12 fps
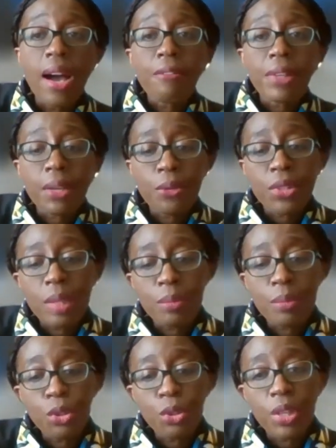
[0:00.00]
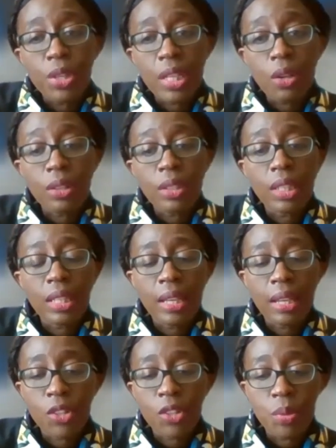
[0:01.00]
Africa was able to create, under
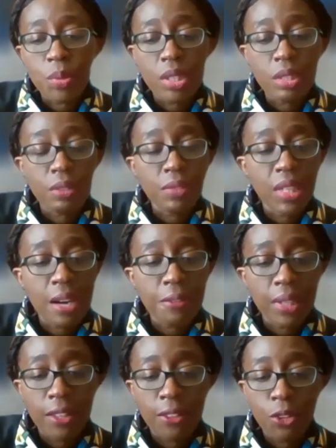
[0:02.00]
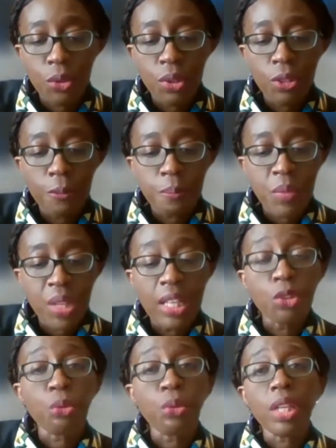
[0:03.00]
the auspices of the African Union,
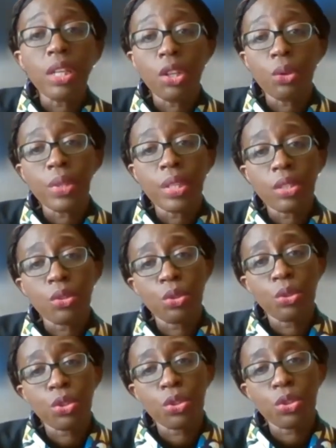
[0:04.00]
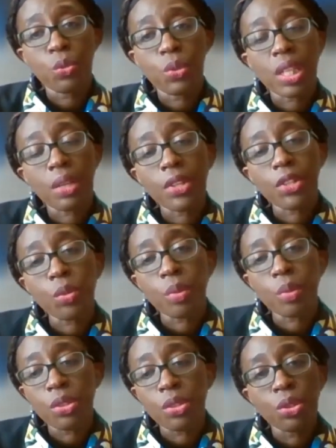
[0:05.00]
three new institutions, which are going to
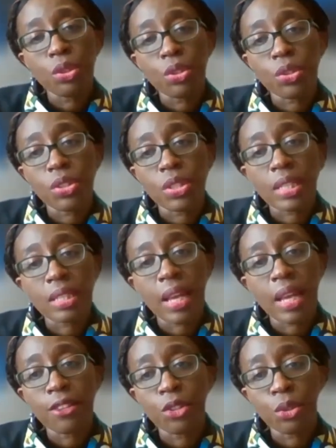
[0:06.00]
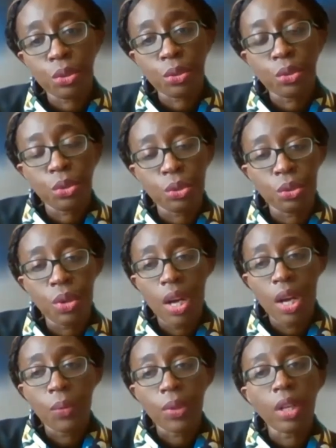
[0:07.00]
be institutions that stand toe-to-toe
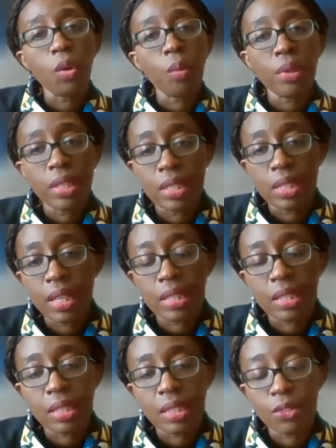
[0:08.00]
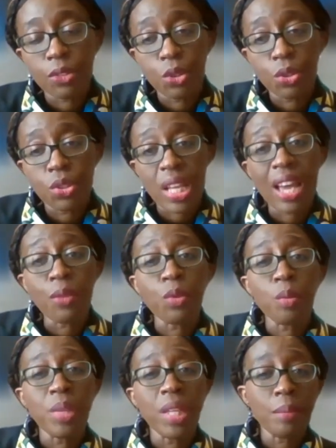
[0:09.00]
with global international institutions
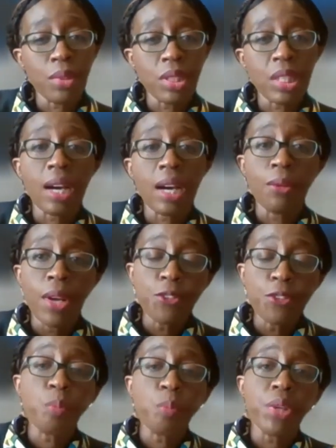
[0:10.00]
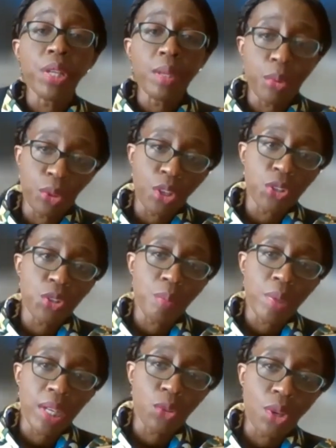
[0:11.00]
and will be able now to bring
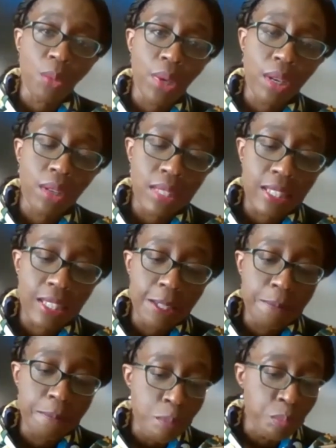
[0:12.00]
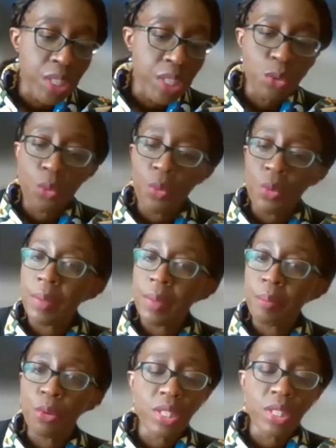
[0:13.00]
production back to our continent. So we
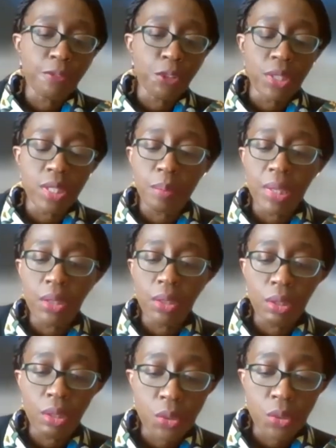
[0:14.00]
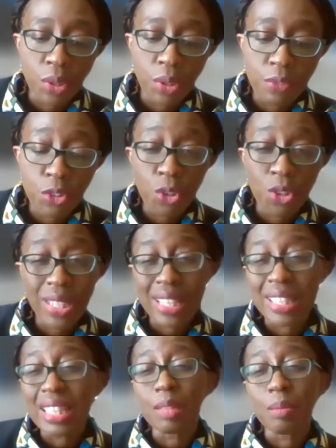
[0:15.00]
were importing $14 billion worth of drugs,
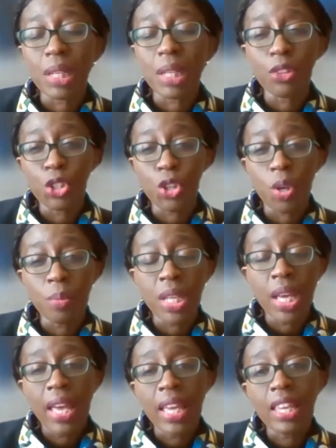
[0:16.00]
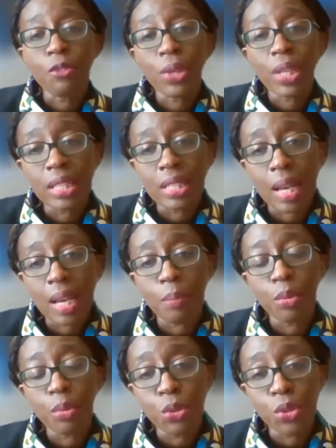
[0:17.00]
that's 6 million jobs. If we can
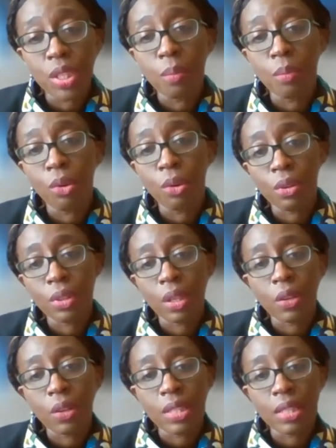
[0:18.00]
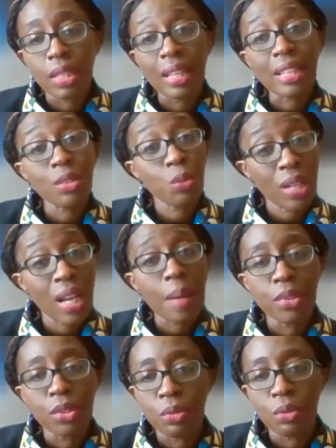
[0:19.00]
start producing more on the continent, that's what
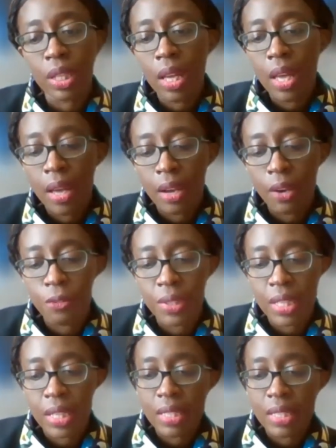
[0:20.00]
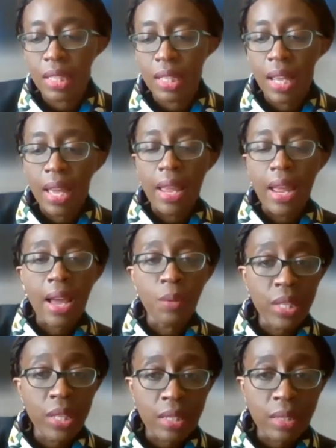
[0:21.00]
happened during COVID-19.
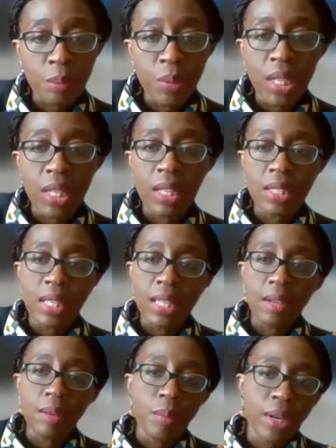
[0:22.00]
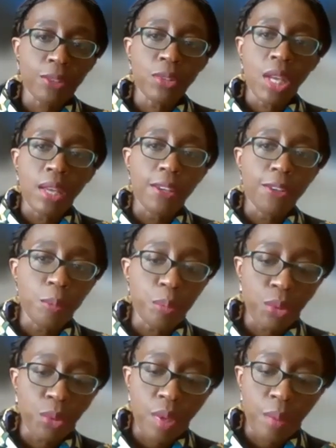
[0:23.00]
And we are beginning to hear about, you know,
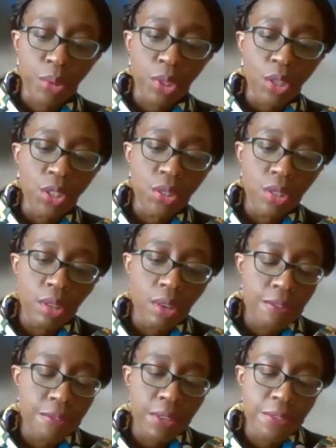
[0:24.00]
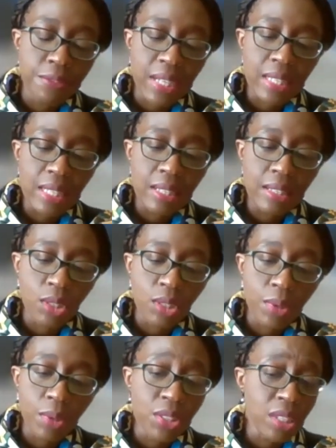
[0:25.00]
production of vaccines
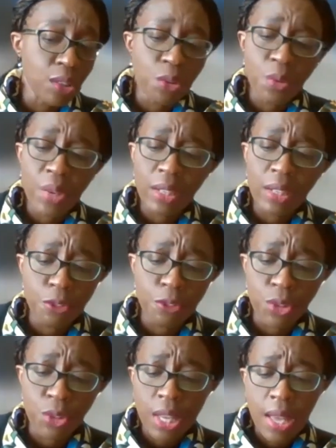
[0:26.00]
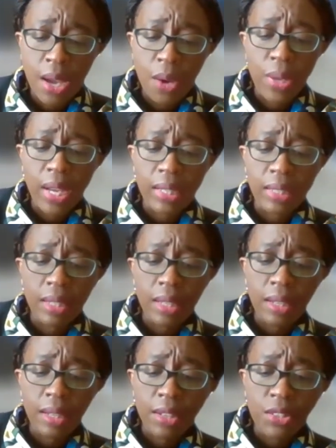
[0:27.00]
on our continent. Already, of course, we had
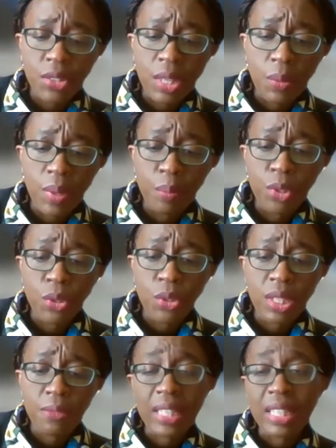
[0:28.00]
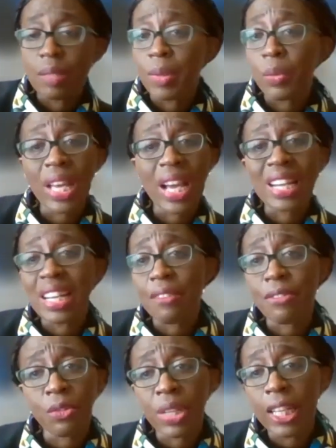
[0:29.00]
countries that were producing vaccines, but we had
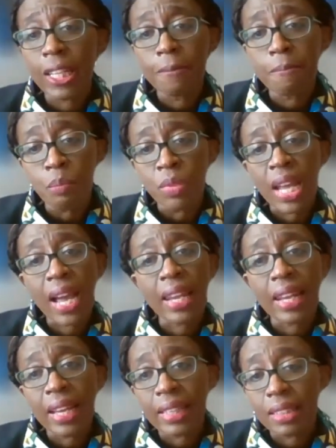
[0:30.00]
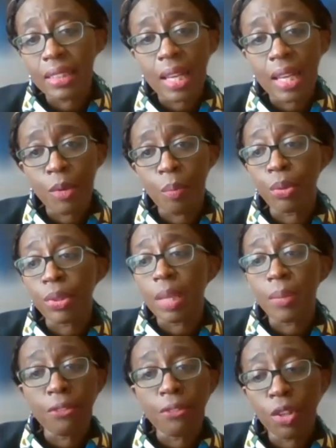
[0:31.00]
never really highlighted them or put
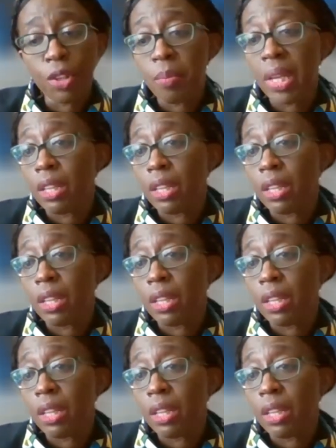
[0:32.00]
them in front.